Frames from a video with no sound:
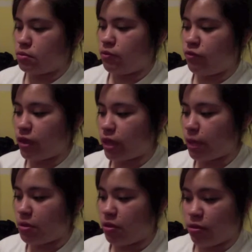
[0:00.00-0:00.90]
fill
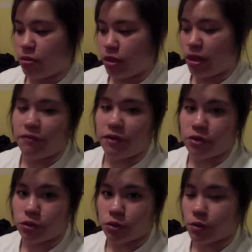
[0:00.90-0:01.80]
up the left
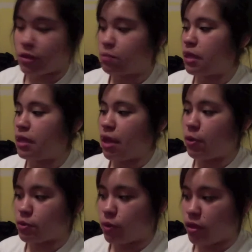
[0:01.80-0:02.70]
ventricles with the blood that
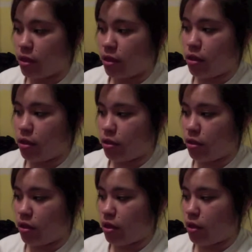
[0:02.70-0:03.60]
was within
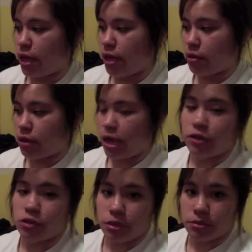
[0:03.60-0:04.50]
the
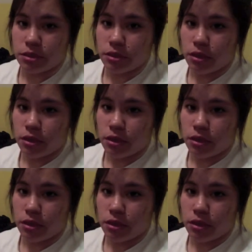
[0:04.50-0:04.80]
atriums.